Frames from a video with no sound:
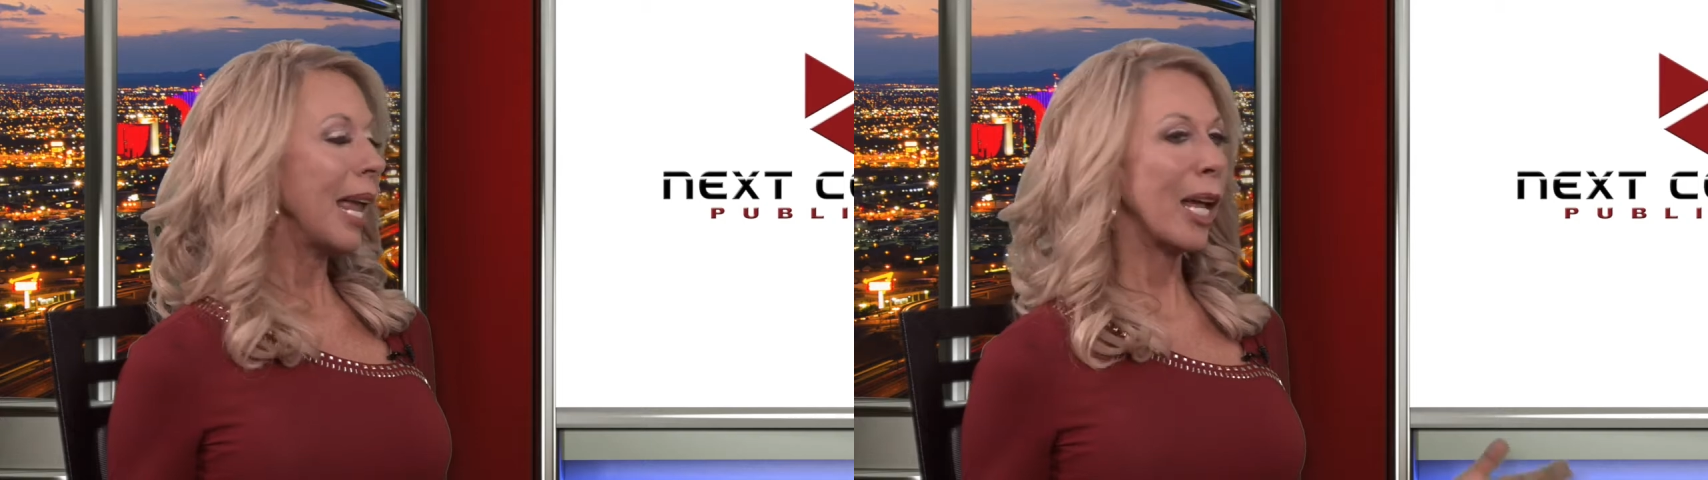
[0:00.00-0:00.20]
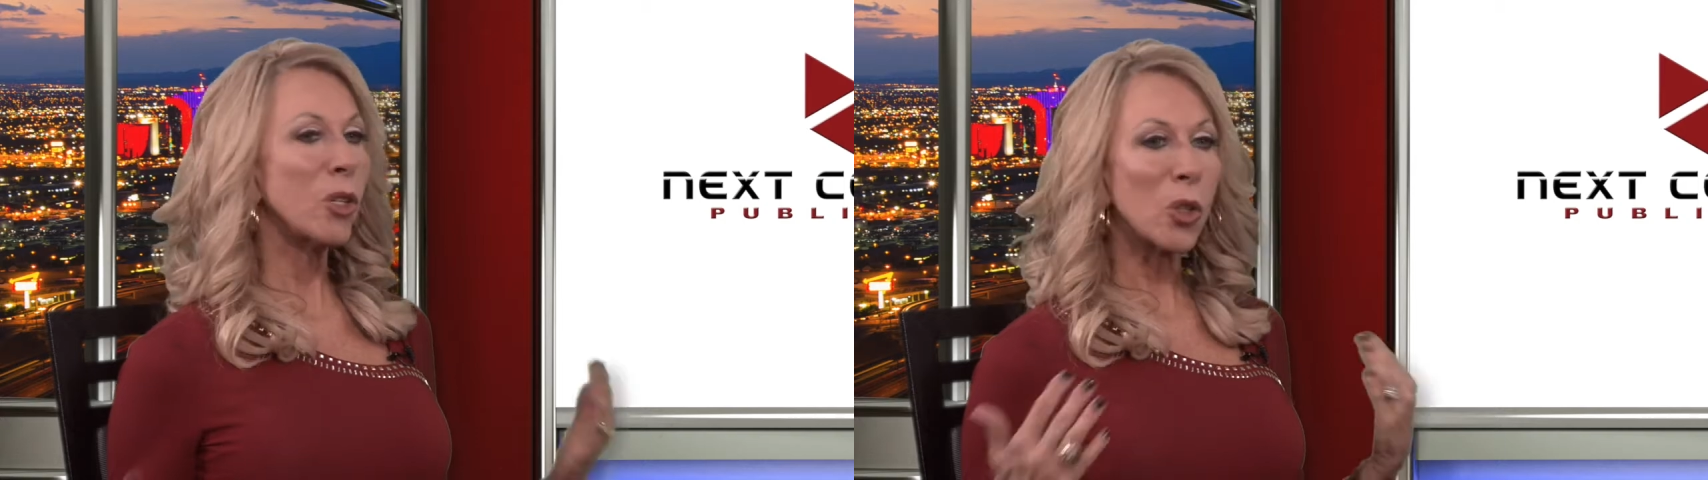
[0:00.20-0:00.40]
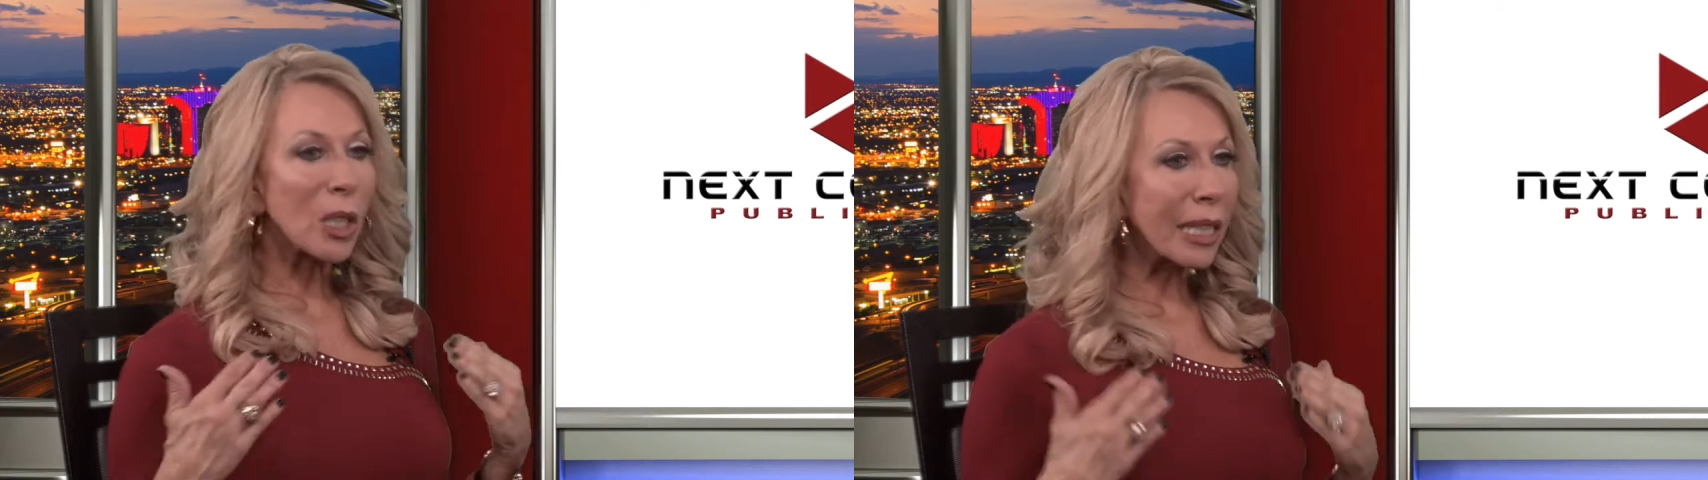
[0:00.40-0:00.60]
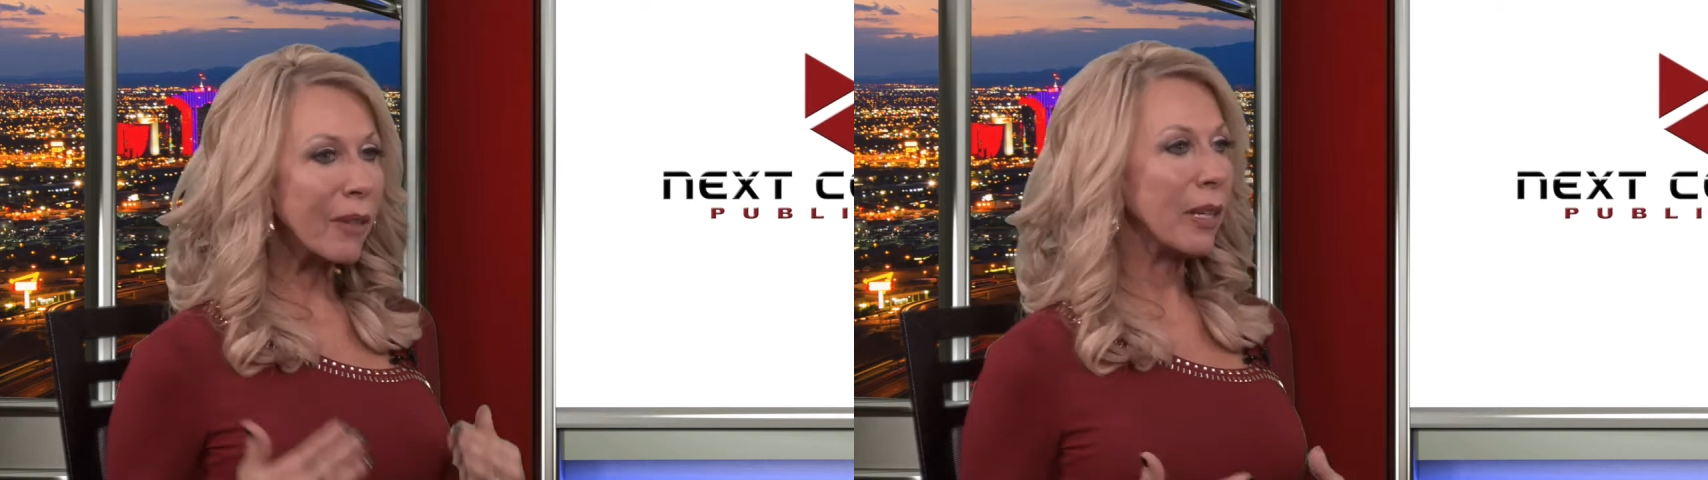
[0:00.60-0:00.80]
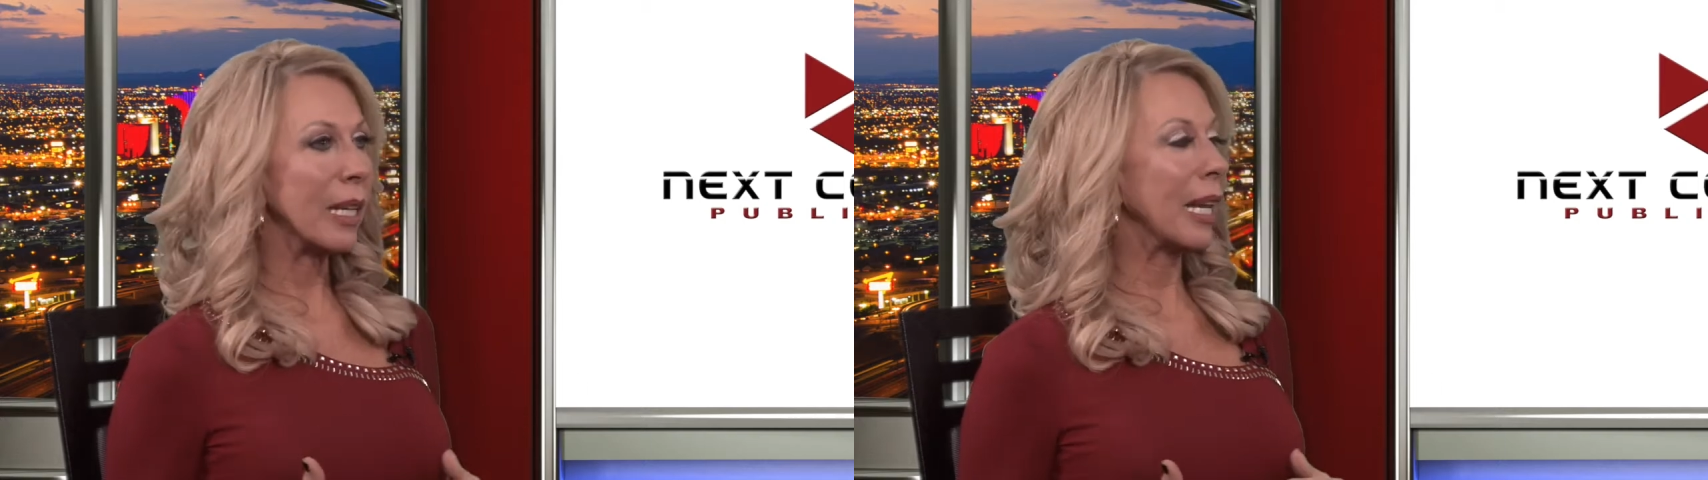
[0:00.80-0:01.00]
and you're
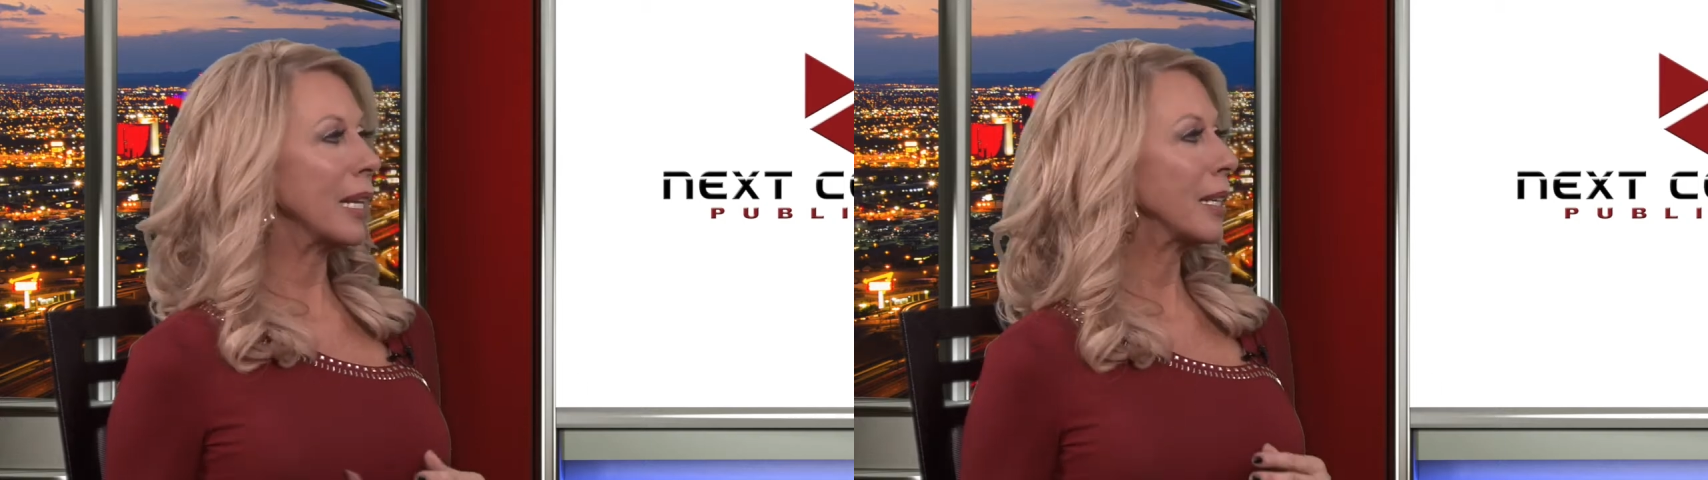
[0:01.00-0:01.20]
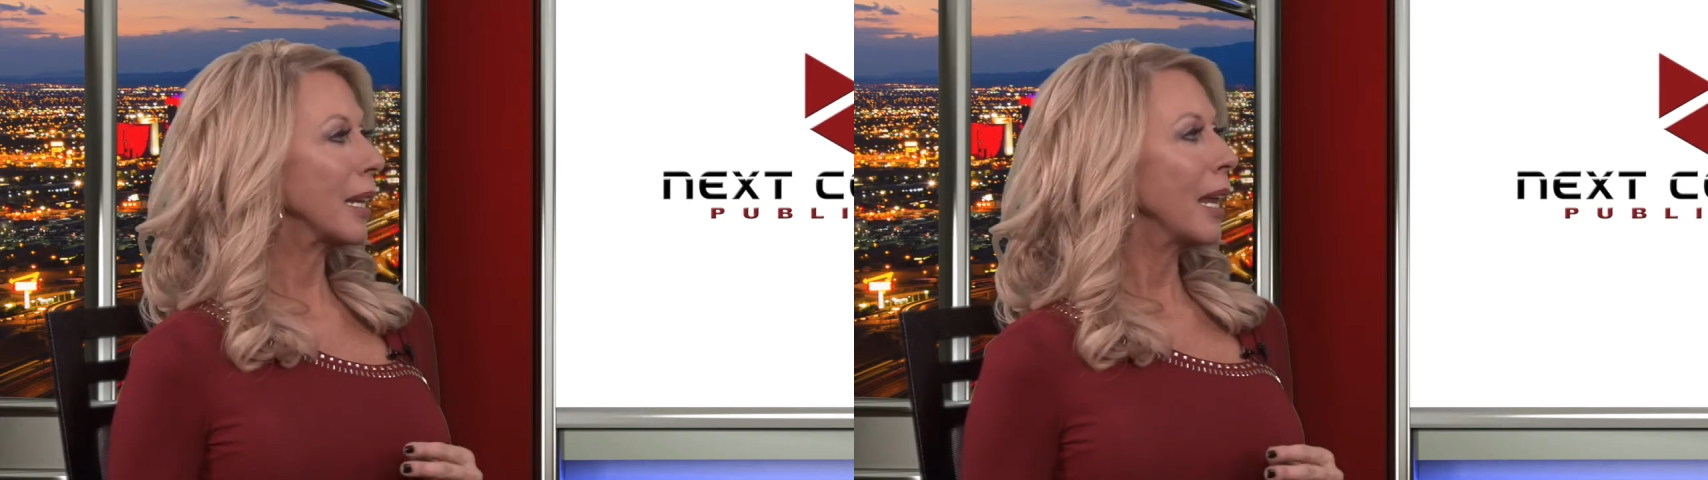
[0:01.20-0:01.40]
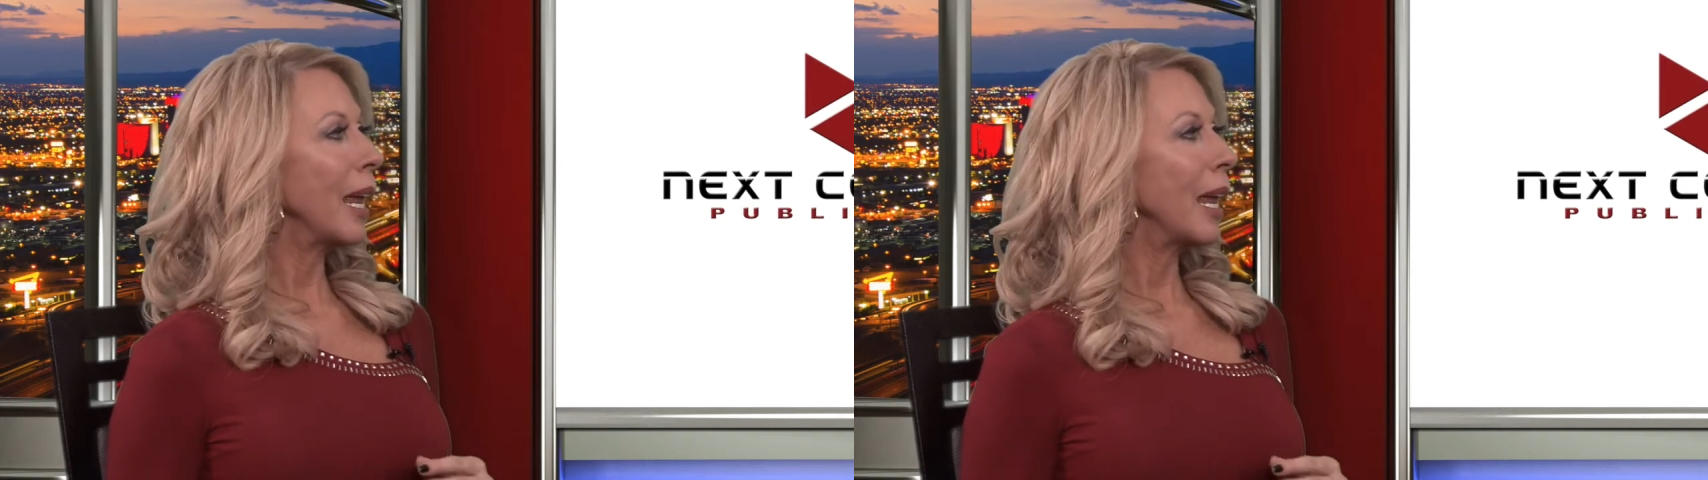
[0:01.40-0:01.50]
living it,